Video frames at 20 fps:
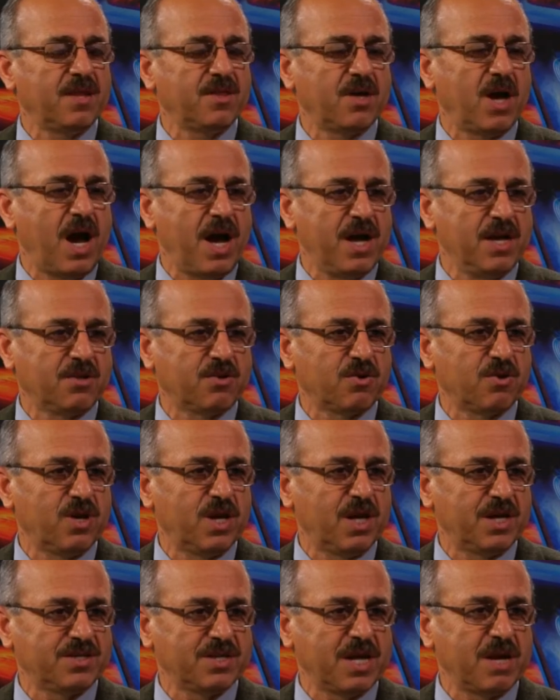
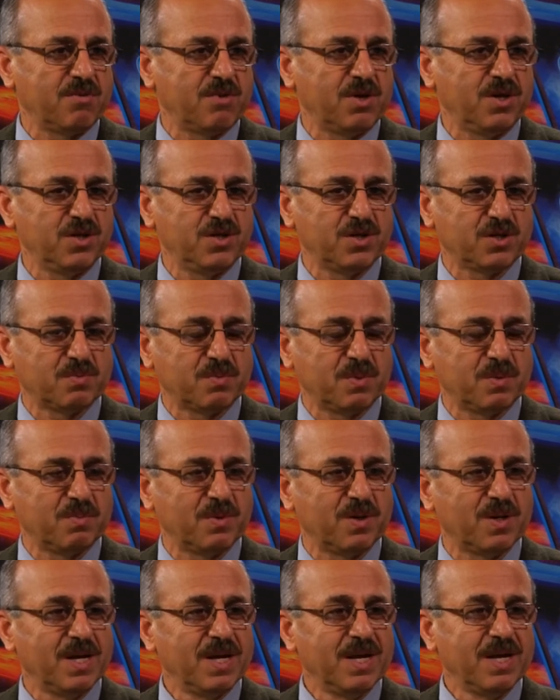Ayatollahs and religious
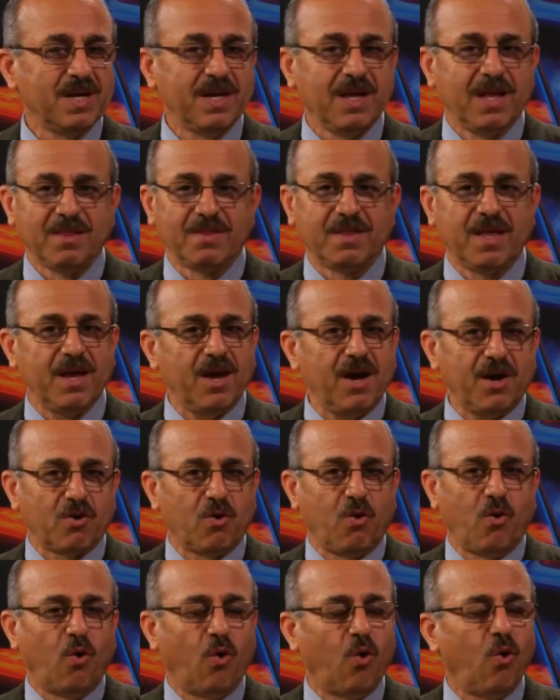people, they are
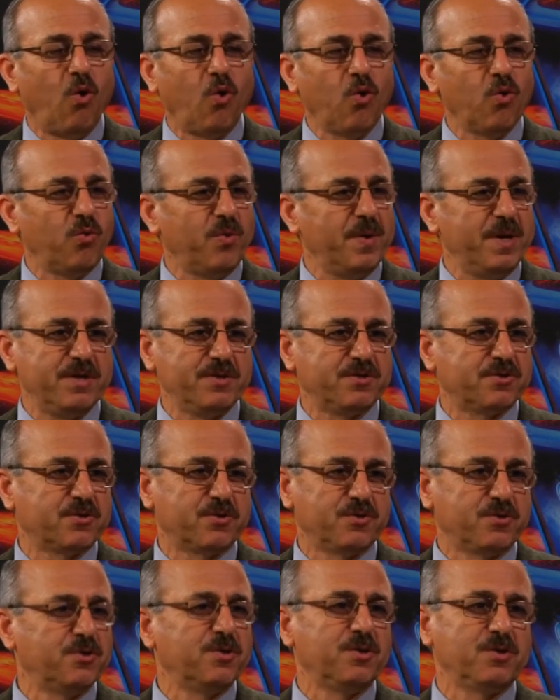always
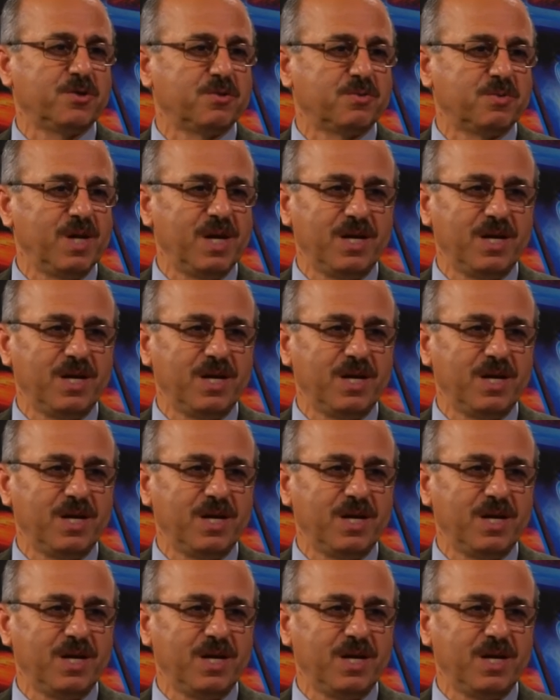good really